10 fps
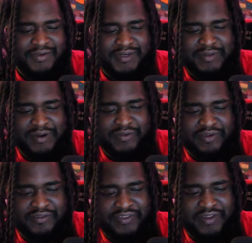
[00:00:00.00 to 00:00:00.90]
Where's my
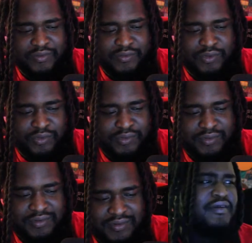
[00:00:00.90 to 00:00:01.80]
Ric Flair woo?
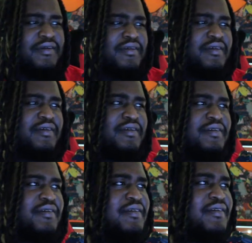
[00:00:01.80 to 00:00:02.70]

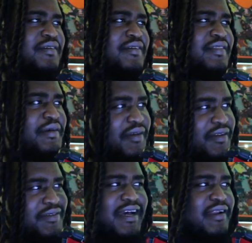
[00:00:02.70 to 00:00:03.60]
Woo! He
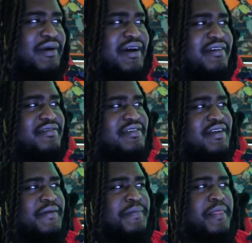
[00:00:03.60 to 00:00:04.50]
was a cut above.
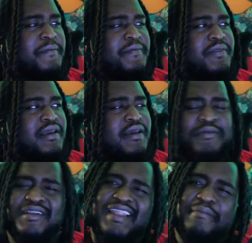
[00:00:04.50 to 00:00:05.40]

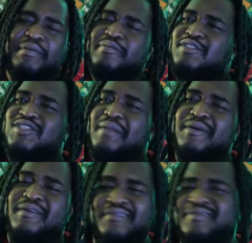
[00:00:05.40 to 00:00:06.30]
But a lot of people was trying
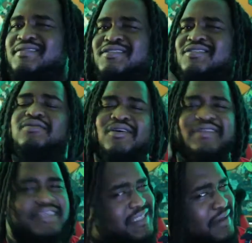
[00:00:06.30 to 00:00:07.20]
to put salt
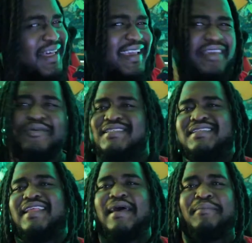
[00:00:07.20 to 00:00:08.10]
on his name like he
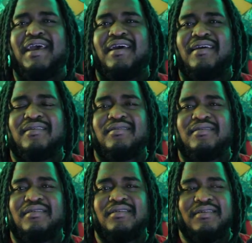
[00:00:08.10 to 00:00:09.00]
wasn't that man.
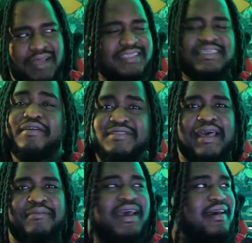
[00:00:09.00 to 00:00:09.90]
Yasuke was
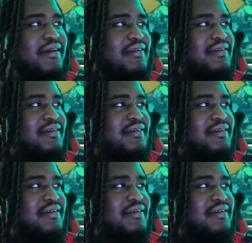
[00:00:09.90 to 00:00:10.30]
that man.